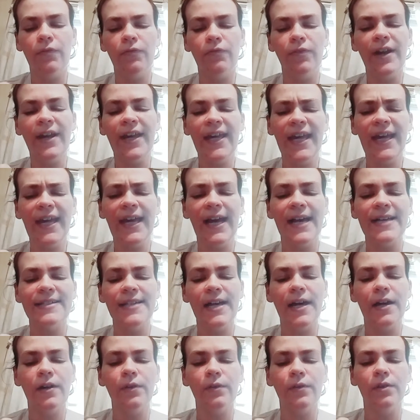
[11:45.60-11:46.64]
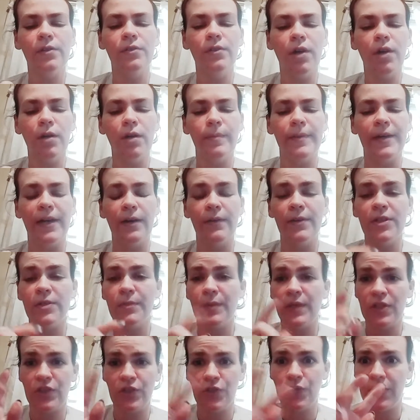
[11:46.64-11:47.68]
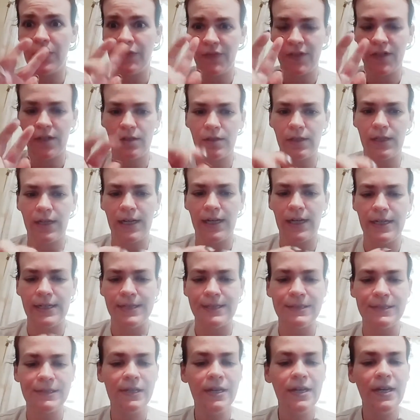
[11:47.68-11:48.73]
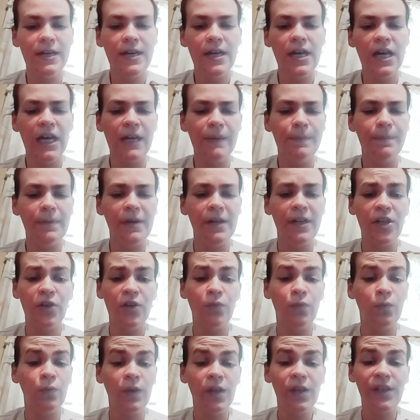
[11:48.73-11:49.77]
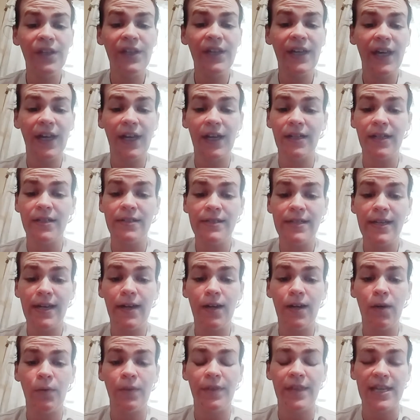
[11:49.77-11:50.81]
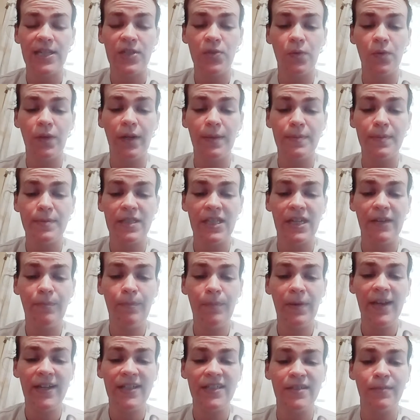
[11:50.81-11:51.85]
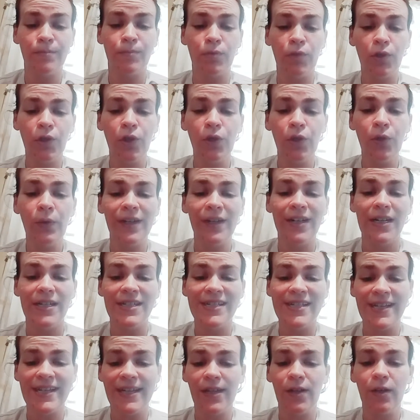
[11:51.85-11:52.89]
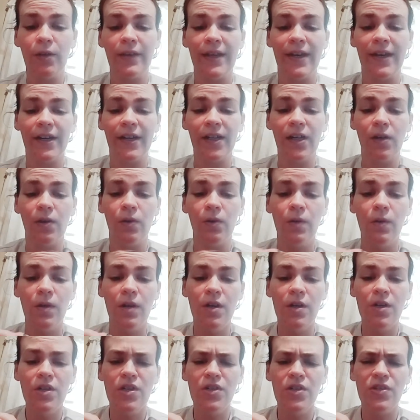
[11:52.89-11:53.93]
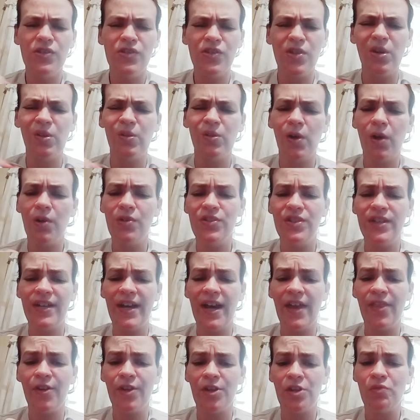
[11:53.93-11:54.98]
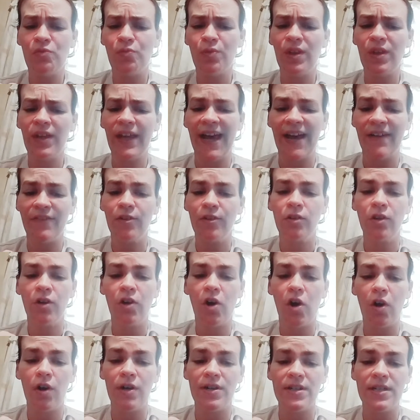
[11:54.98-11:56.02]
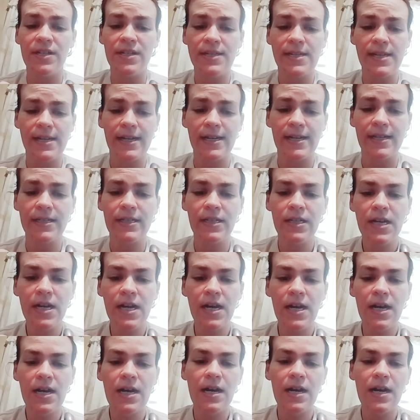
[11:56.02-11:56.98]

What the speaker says: Frankie has heterochromia, which means two different color eyes. But you really can't tell with this one because they've picked a blue and a teal that go so close together. You really have to look hard to see it.